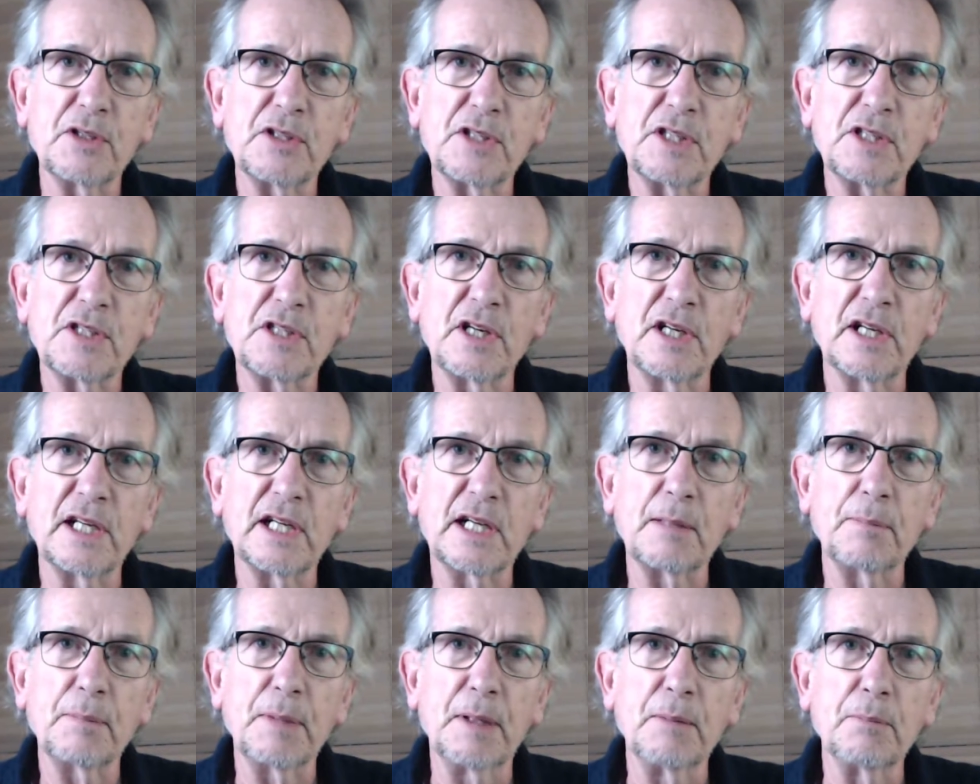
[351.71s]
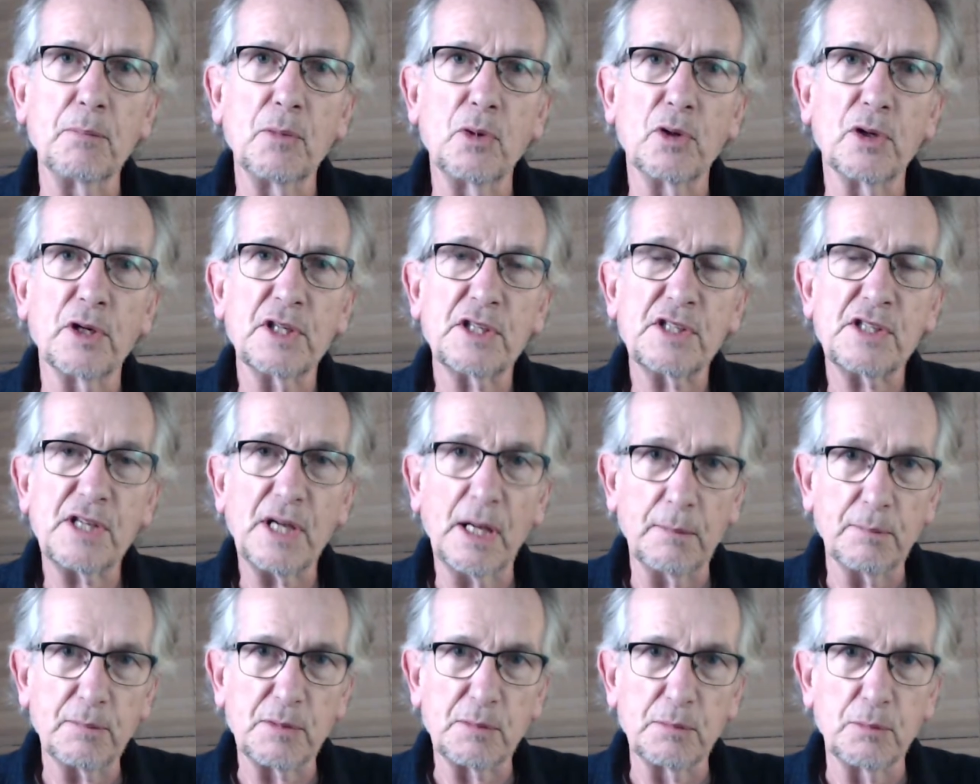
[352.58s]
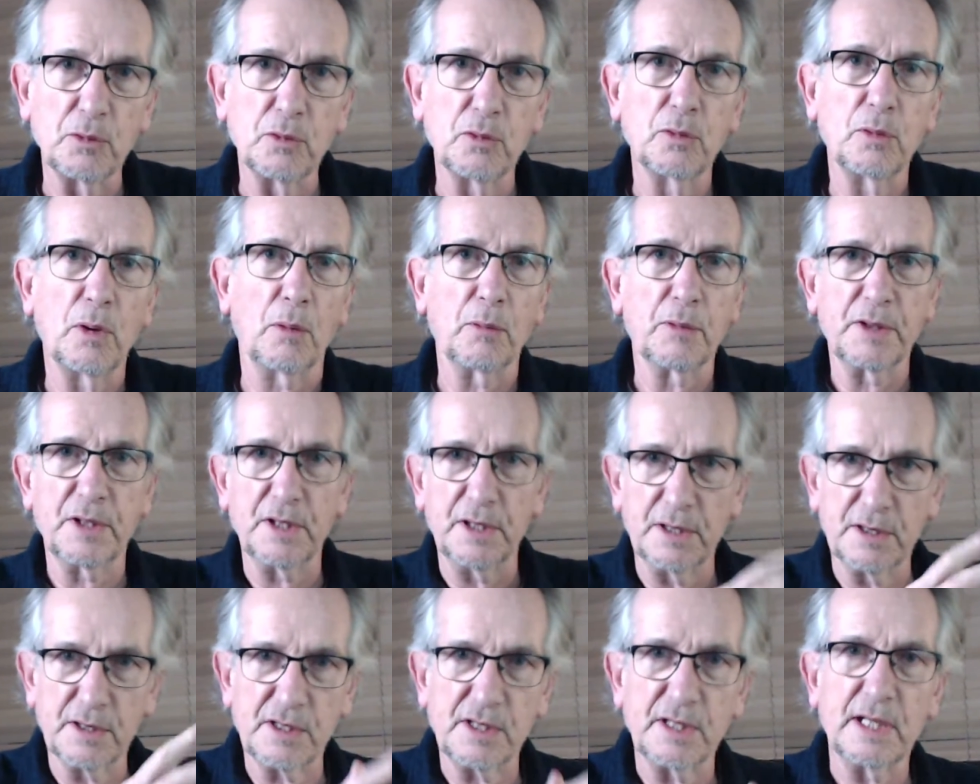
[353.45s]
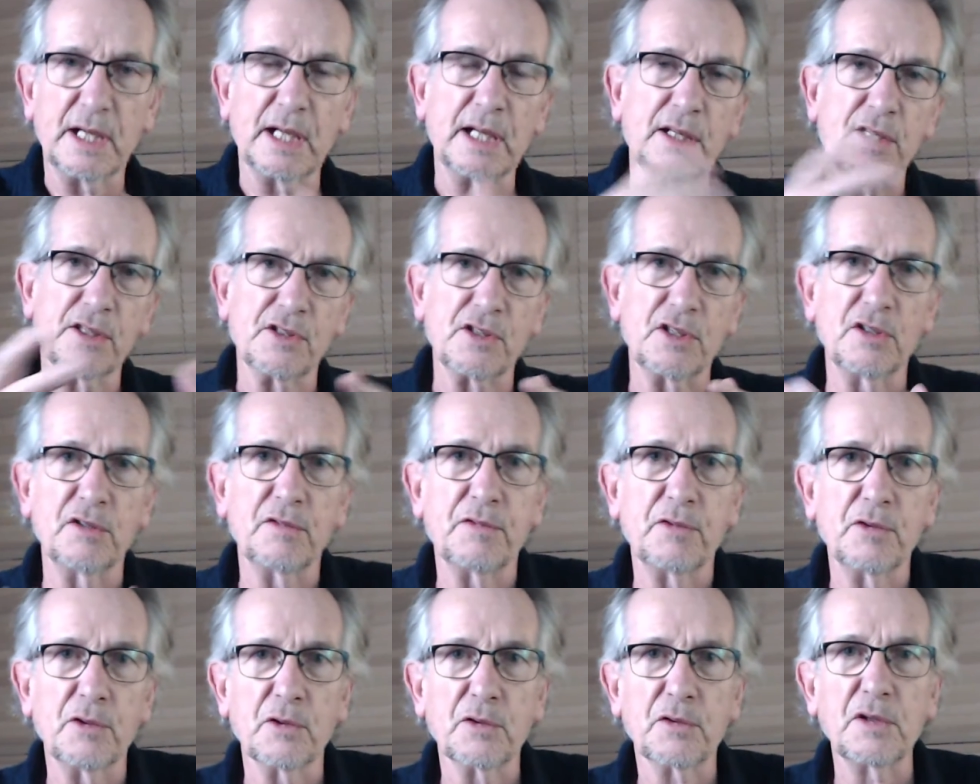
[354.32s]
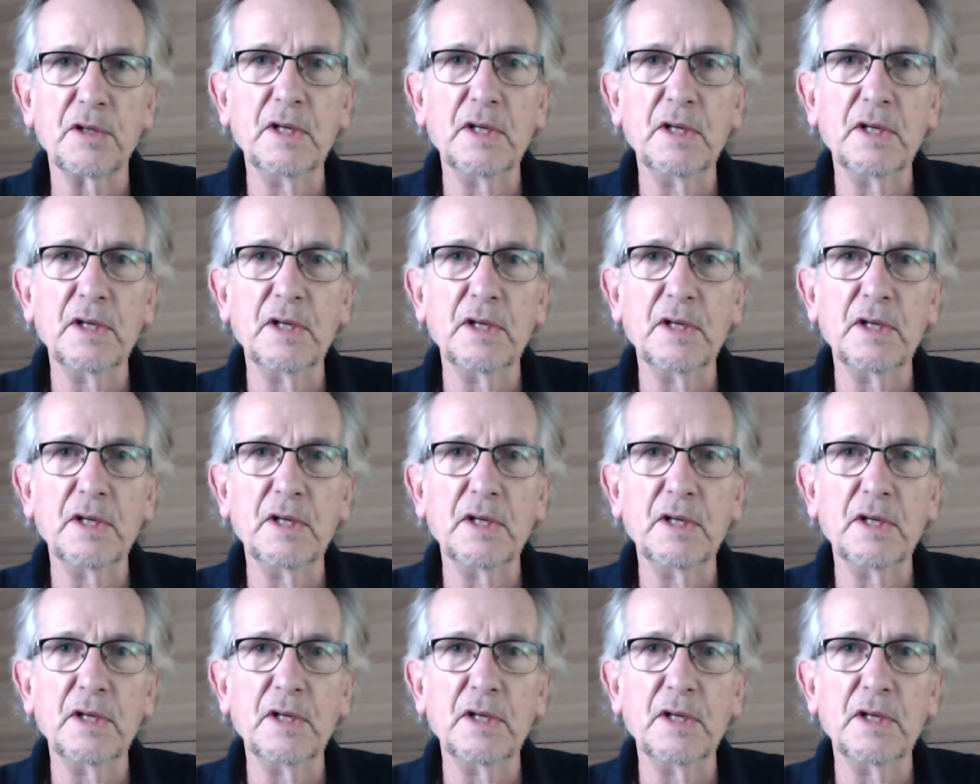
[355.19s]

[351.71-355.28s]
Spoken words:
it's a little bit more acceptable, what with the internet and so forth,